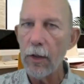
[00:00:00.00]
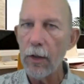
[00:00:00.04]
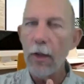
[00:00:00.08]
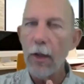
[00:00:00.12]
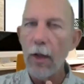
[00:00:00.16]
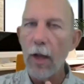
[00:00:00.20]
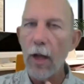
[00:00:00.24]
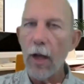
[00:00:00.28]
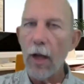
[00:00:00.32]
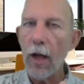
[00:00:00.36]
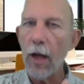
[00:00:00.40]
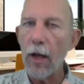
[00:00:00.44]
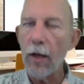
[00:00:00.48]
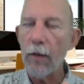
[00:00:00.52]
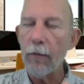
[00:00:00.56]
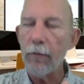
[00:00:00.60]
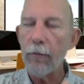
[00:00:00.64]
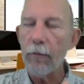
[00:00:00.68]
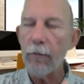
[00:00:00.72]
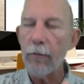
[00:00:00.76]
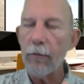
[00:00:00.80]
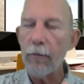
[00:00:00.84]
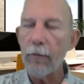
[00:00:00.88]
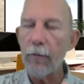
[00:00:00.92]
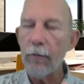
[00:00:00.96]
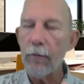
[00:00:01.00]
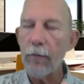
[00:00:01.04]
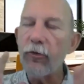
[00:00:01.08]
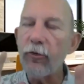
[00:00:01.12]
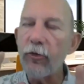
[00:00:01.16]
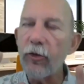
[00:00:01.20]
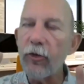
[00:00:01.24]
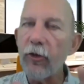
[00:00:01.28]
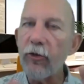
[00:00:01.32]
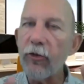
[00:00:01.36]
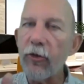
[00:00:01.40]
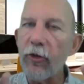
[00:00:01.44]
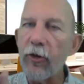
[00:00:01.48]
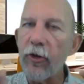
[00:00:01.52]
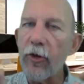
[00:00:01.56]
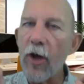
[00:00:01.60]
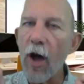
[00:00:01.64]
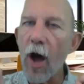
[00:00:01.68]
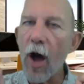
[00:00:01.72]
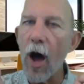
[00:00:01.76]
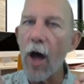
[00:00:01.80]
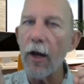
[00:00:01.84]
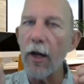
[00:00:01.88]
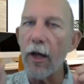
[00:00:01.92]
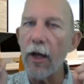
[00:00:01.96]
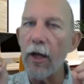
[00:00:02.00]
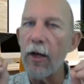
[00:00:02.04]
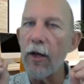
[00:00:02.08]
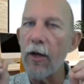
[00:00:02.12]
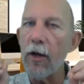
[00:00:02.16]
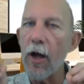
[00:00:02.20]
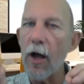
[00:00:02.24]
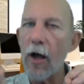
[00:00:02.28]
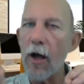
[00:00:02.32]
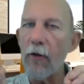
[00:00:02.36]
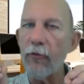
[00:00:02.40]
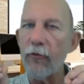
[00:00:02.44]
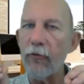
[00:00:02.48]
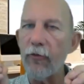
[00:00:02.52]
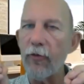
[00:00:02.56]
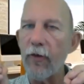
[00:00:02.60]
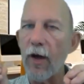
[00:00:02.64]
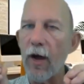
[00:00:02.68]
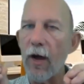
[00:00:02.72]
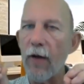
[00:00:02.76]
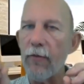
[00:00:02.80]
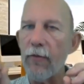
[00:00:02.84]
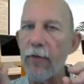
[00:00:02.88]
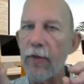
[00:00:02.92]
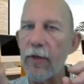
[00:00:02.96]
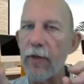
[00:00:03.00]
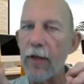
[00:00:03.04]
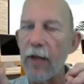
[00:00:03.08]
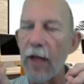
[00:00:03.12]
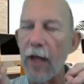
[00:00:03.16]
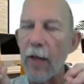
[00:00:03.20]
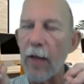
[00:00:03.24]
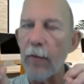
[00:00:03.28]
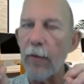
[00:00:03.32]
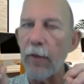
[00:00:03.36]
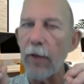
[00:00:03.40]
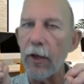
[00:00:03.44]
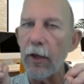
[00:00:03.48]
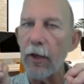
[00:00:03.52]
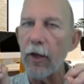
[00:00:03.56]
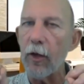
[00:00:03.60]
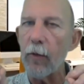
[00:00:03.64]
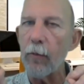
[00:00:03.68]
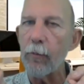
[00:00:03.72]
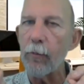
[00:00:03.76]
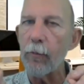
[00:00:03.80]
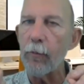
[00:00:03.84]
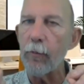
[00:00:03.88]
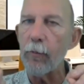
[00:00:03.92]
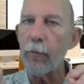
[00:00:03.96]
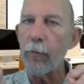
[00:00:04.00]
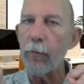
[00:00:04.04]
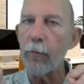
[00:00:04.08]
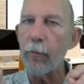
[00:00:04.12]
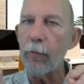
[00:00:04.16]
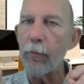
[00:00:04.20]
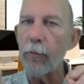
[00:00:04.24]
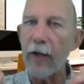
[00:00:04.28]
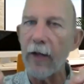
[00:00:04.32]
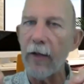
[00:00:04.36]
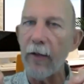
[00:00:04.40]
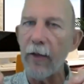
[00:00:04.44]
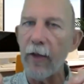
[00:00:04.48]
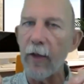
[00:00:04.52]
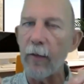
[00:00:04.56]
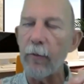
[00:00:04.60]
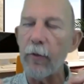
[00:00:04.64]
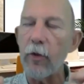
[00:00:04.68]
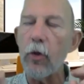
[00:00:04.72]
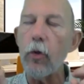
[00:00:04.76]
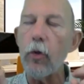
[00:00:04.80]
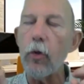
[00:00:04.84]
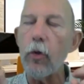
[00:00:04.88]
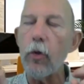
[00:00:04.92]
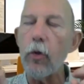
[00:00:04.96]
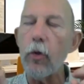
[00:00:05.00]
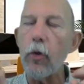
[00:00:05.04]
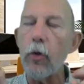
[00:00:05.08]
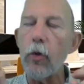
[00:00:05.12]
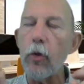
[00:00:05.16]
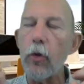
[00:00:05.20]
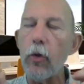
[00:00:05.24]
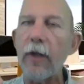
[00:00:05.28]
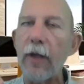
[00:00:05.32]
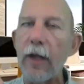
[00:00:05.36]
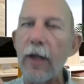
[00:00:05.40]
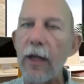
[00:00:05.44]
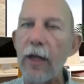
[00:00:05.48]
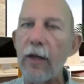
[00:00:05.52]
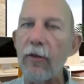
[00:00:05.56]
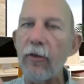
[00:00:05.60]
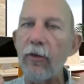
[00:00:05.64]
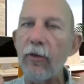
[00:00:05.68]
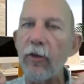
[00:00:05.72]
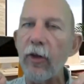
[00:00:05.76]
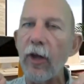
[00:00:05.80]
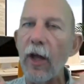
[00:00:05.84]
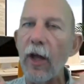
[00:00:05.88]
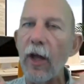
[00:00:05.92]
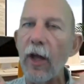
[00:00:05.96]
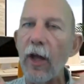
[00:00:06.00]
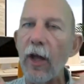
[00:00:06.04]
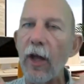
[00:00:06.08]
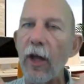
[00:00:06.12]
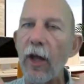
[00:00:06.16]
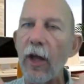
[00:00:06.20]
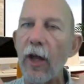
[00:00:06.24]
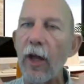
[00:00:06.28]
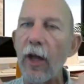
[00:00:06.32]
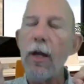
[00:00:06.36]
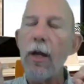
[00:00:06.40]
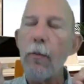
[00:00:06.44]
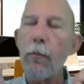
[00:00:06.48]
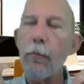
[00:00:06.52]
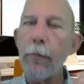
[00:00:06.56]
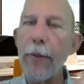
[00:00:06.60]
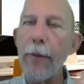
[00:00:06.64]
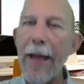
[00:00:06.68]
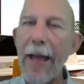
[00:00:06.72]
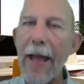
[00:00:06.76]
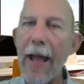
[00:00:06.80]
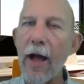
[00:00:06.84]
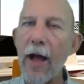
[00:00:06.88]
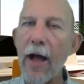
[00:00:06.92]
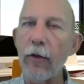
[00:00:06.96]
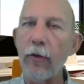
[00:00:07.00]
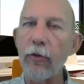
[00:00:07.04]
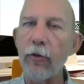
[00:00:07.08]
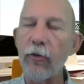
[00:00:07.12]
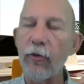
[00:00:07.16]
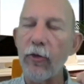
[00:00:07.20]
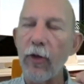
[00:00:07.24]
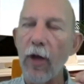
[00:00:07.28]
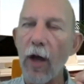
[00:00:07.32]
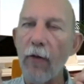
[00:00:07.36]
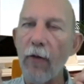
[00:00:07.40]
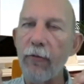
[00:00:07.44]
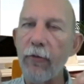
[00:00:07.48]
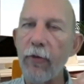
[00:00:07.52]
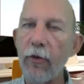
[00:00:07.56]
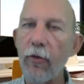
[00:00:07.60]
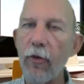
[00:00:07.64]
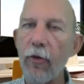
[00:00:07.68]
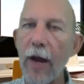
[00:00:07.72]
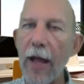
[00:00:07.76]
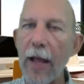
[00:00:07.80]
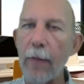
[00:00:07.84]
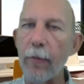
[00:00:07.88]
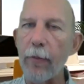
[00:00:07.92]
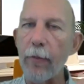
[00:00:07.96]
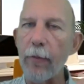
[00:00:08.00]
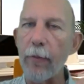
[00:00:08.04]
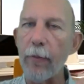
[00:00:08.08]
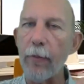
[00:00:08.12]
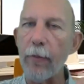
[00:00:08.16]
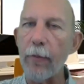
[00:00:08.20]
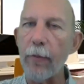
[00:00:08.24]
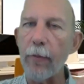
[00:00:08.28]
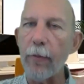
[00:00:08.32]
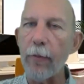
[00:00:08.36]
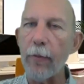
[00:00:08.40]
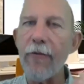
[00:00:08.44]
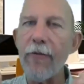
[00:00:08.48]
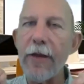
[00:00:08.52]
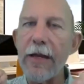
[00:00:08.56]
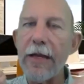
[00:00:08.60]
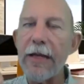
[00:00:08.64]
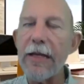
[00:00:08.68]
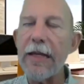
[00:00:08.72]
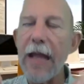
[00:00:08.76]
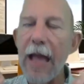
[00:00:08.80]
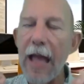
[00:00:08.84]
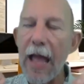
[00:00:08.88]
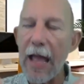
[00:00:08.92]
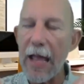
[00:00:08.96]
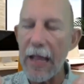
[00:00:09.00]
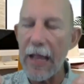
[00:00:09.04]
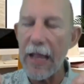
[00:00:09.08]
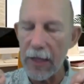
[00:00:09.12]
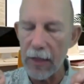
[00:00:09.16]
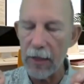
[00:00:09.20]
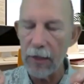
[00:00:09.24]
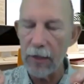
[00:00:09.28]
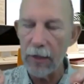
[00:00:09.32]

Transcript: But there's just not enough of the EMULIN components in them. You'd have to eat 10 pounds of grapes every day